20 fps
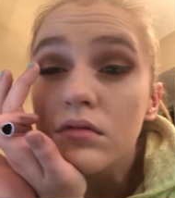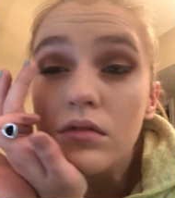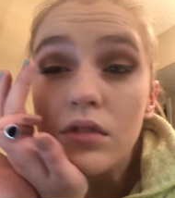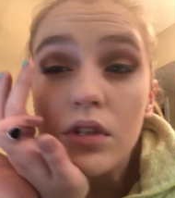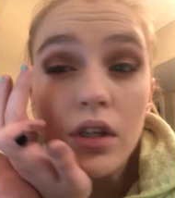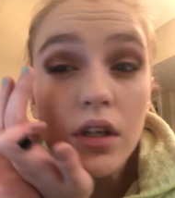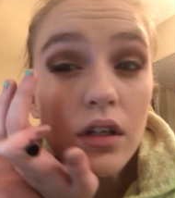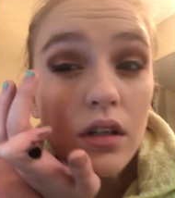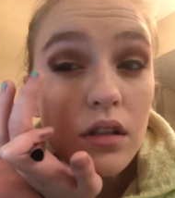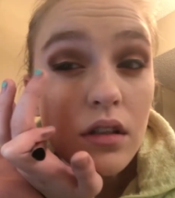
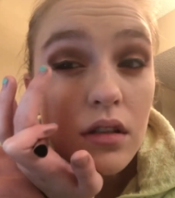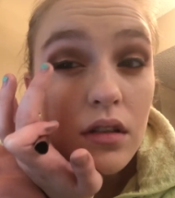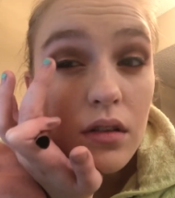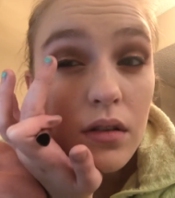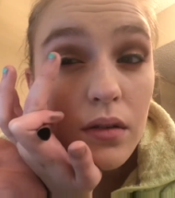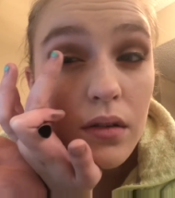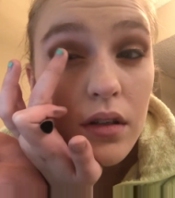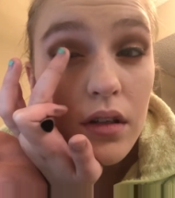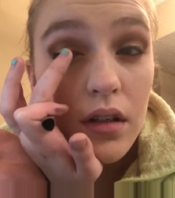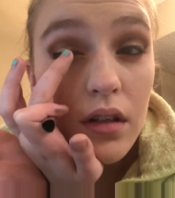look
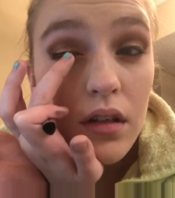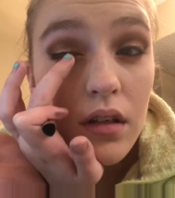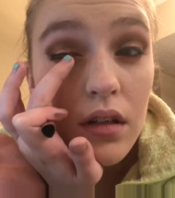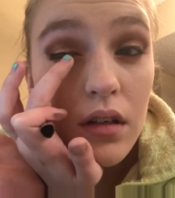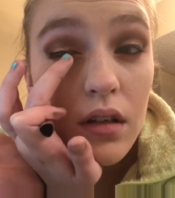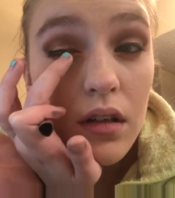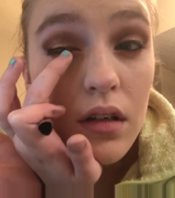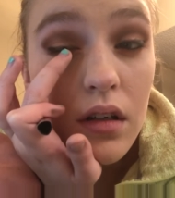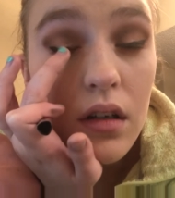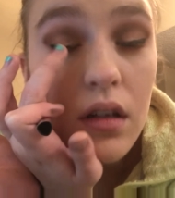what it did.
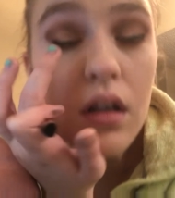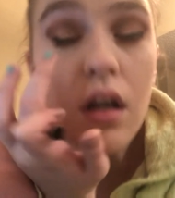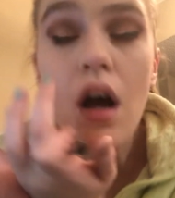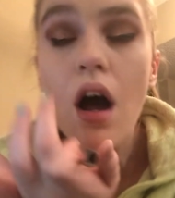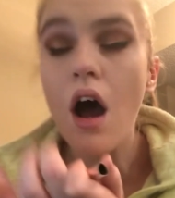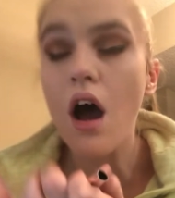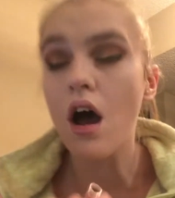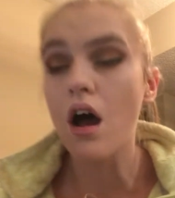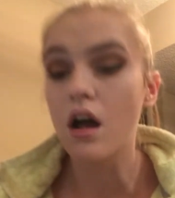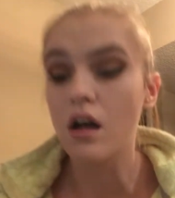
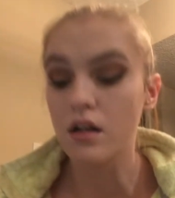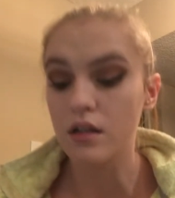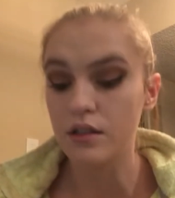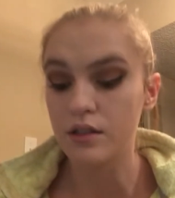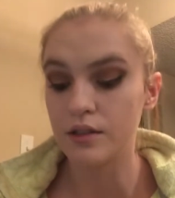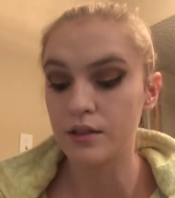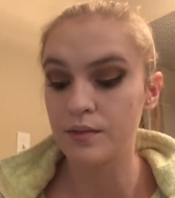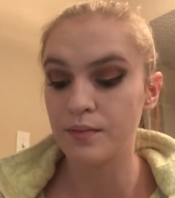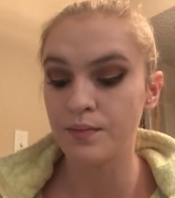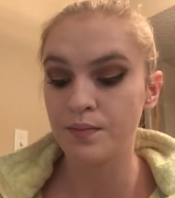Aha.
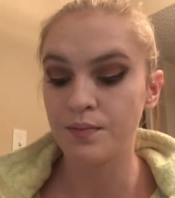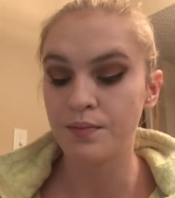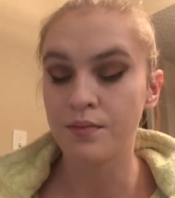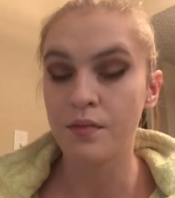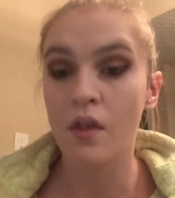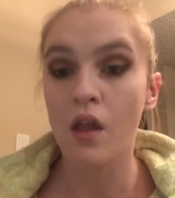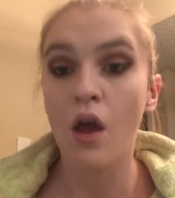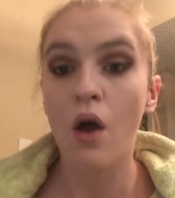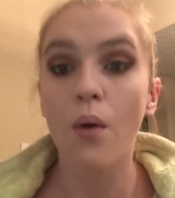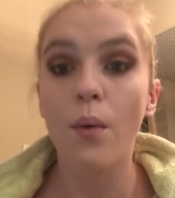
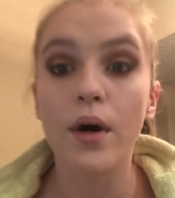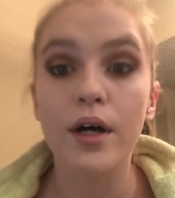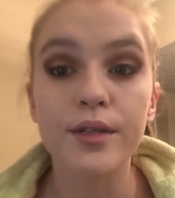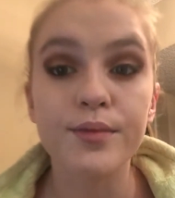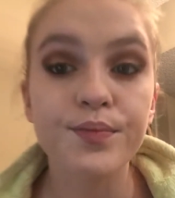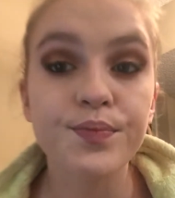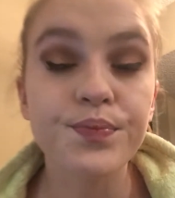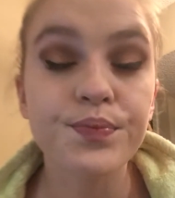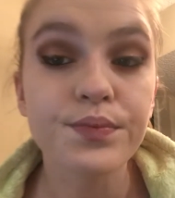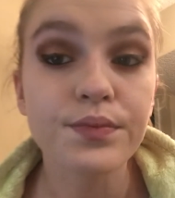
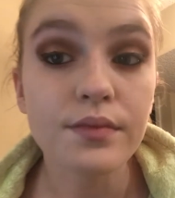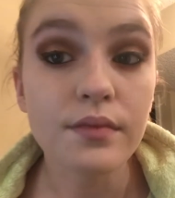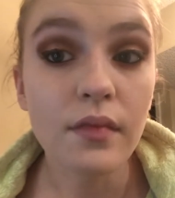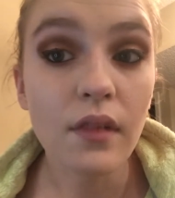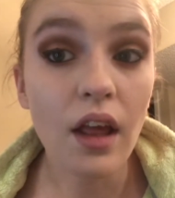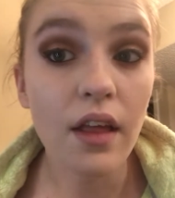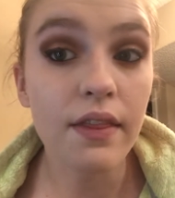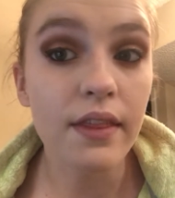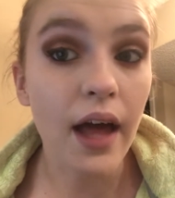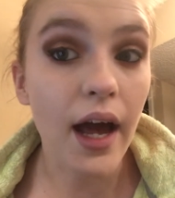Well,
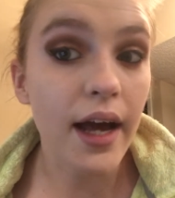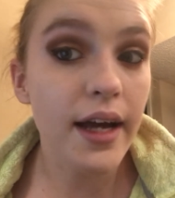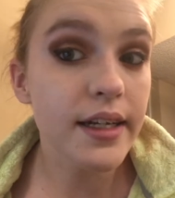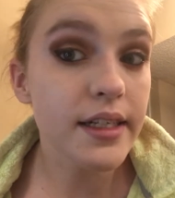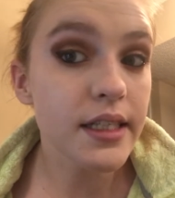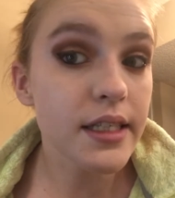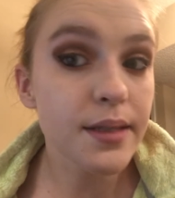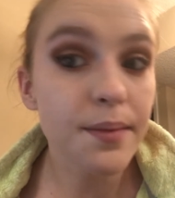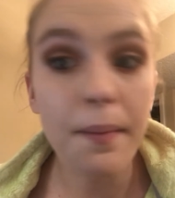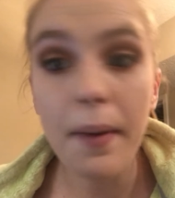that
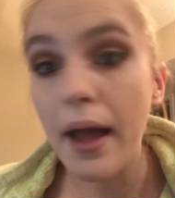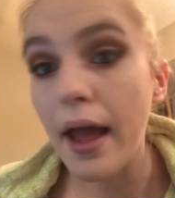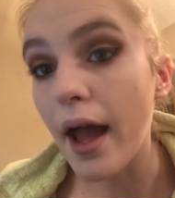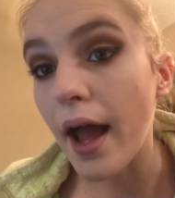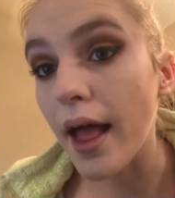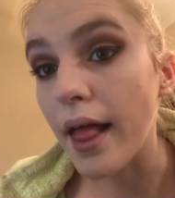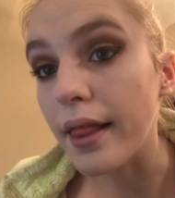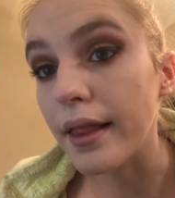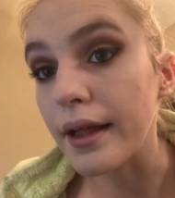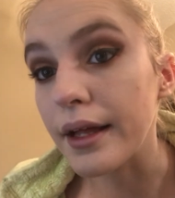is my
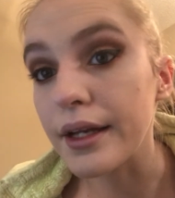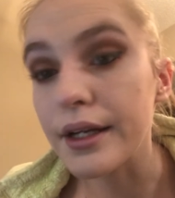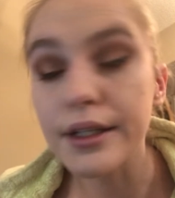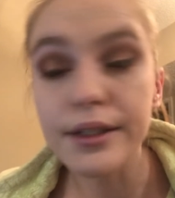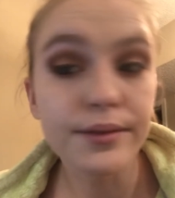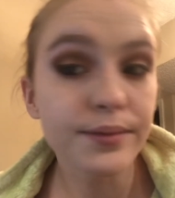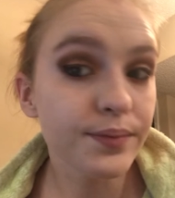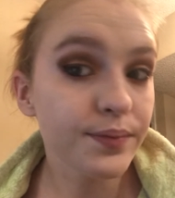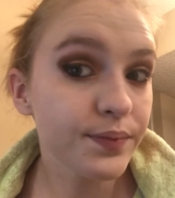eyeliner.